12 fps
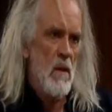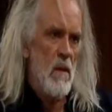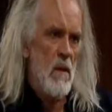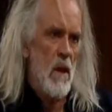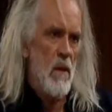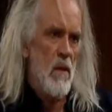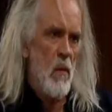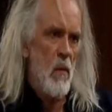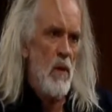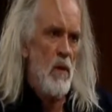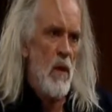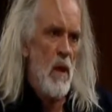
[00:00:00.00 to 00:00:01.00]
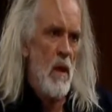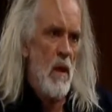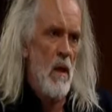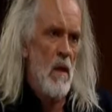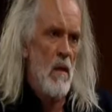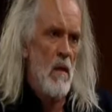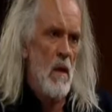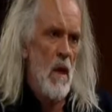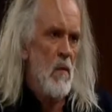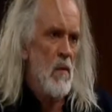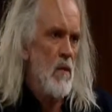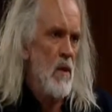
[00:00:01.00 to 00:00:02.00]
Jason was a killer.
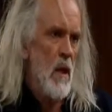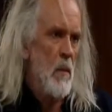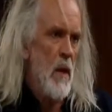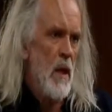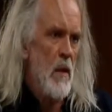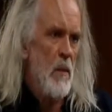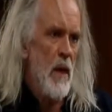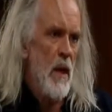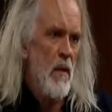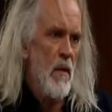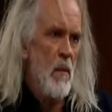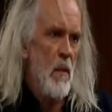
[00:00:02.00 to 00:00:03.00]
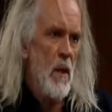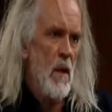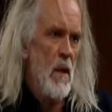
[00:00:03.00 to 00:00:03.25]
How does that make him better than me?